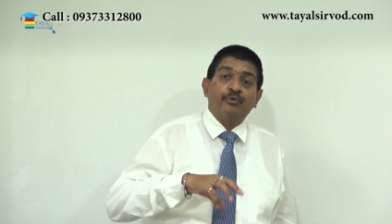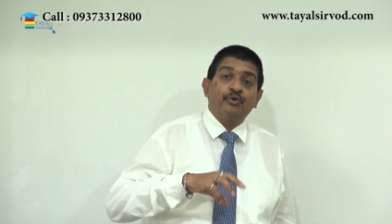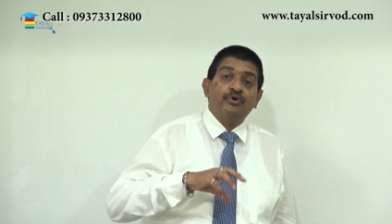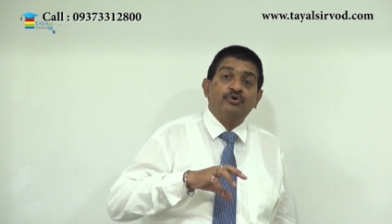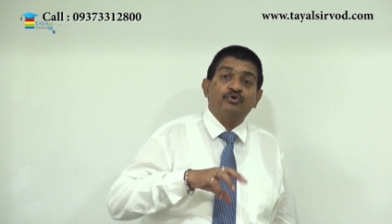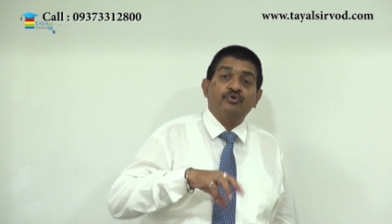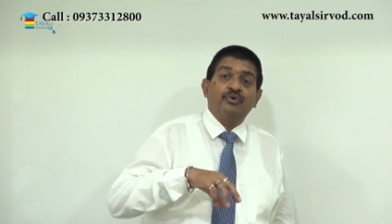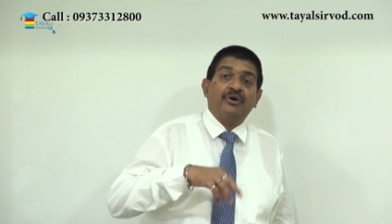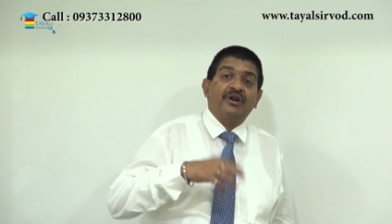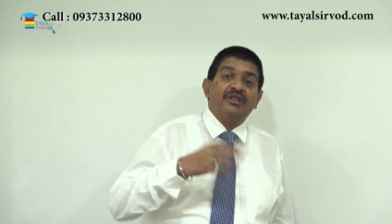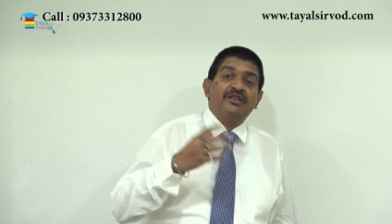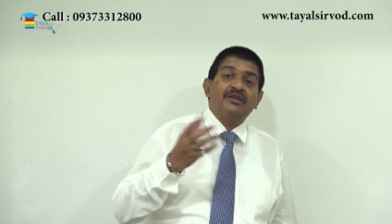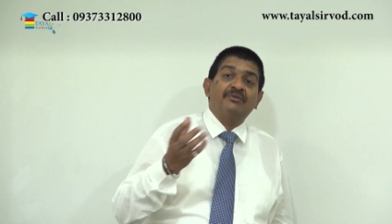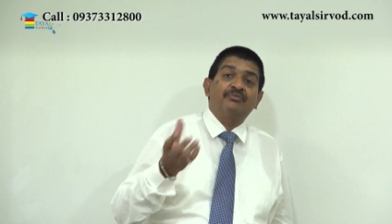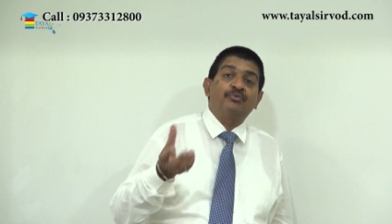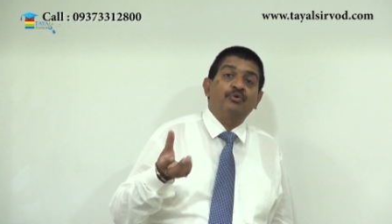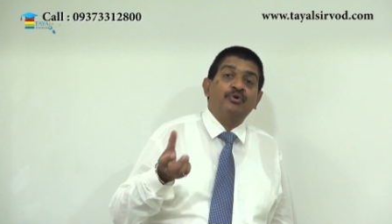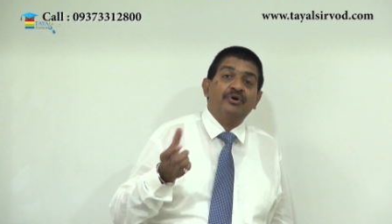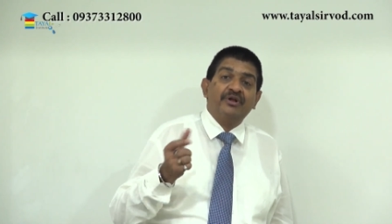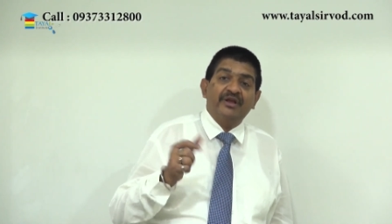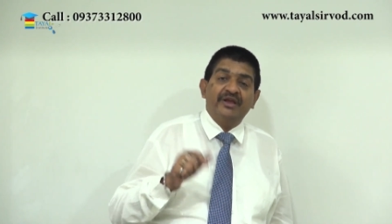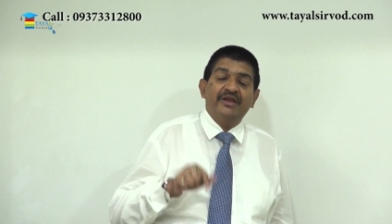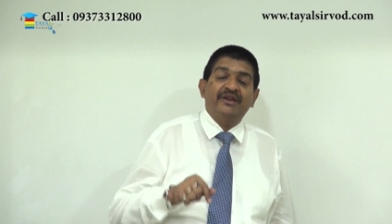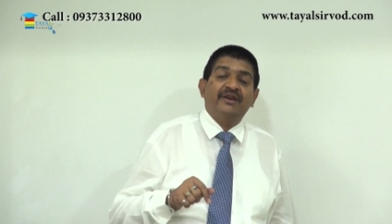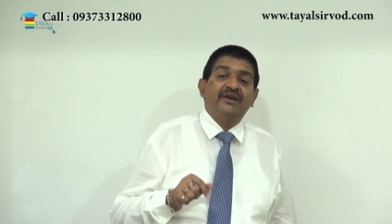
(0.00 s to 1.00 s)
port to another
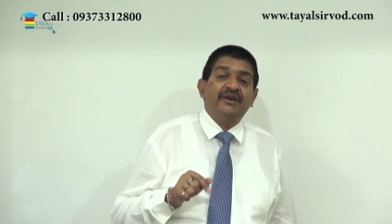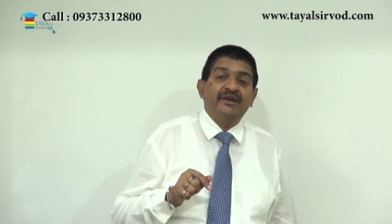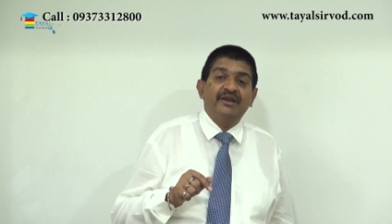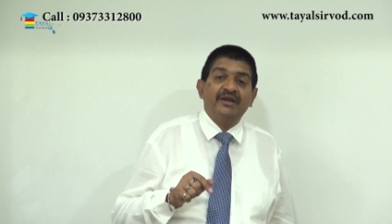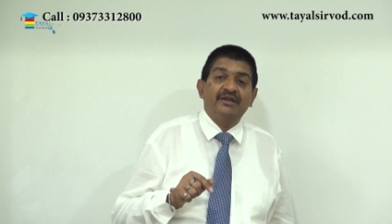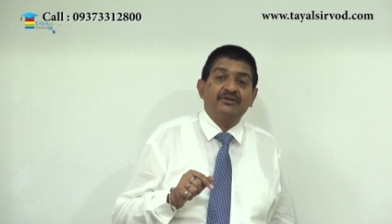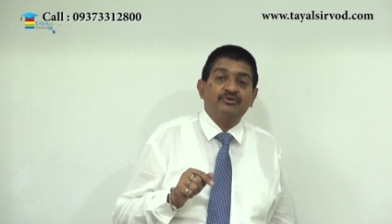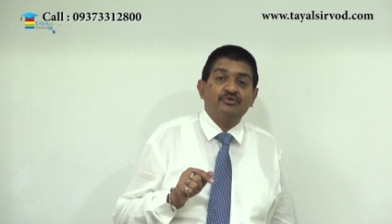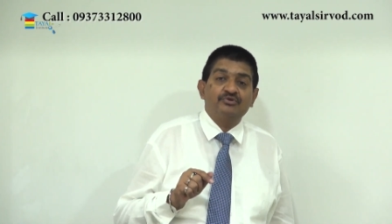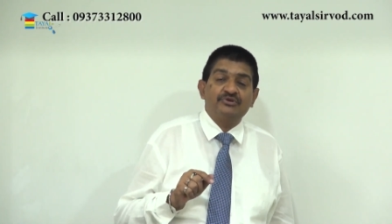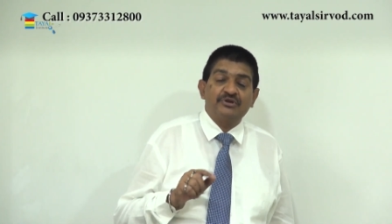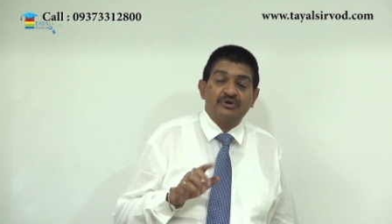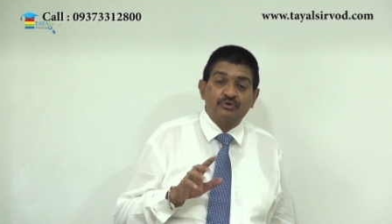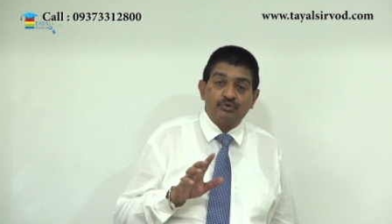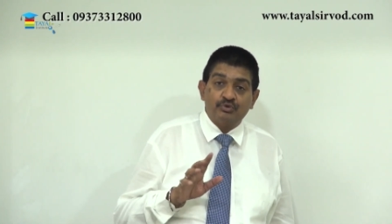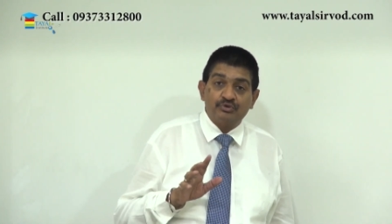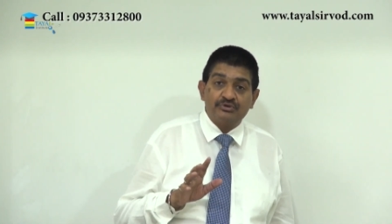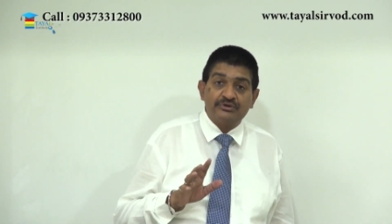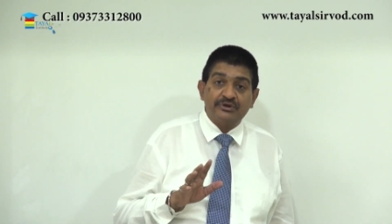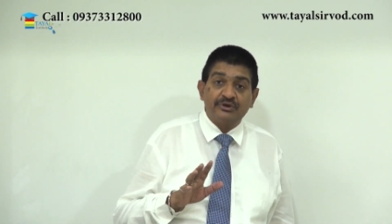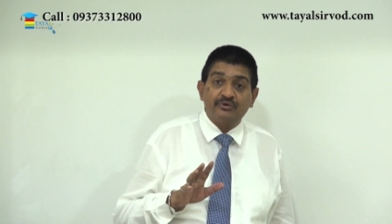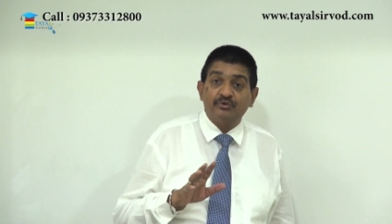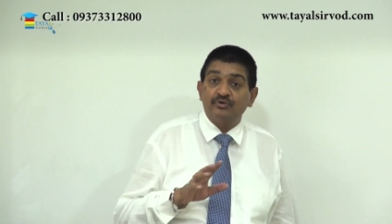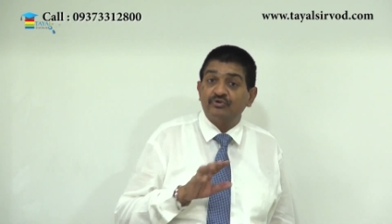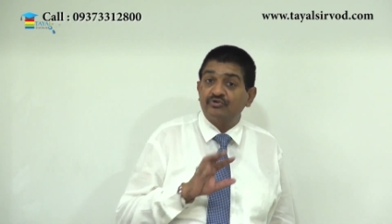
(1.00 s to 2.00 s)
port in india those are
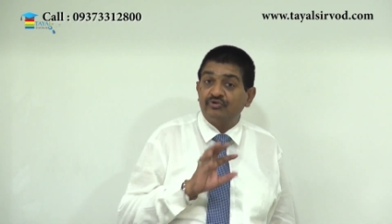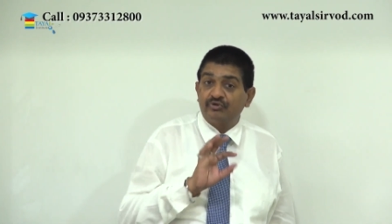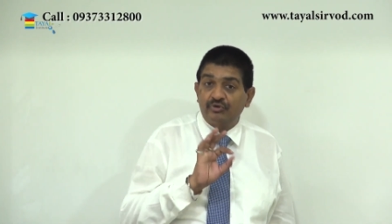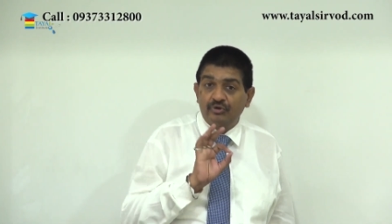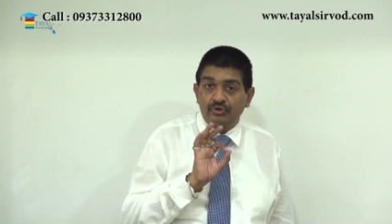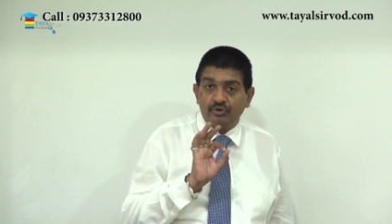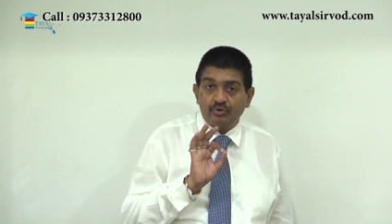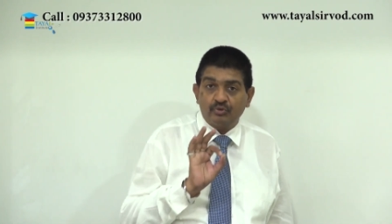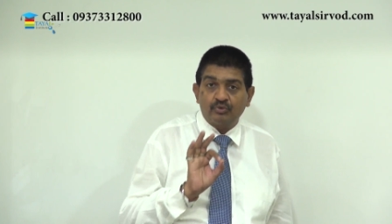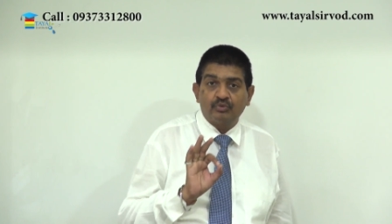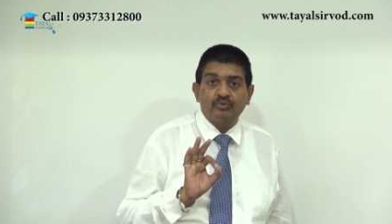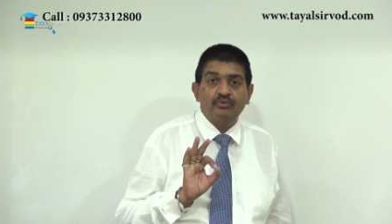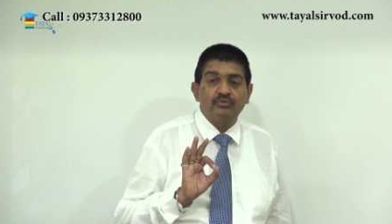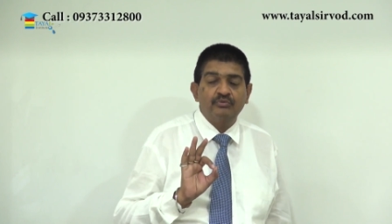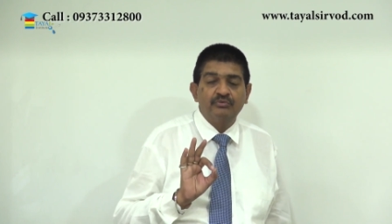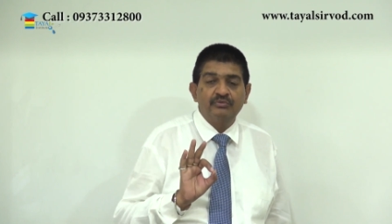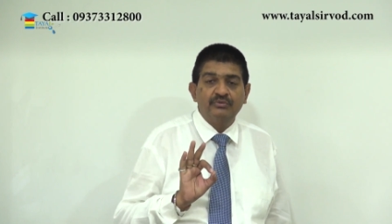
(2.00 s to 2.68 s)
coastal goods no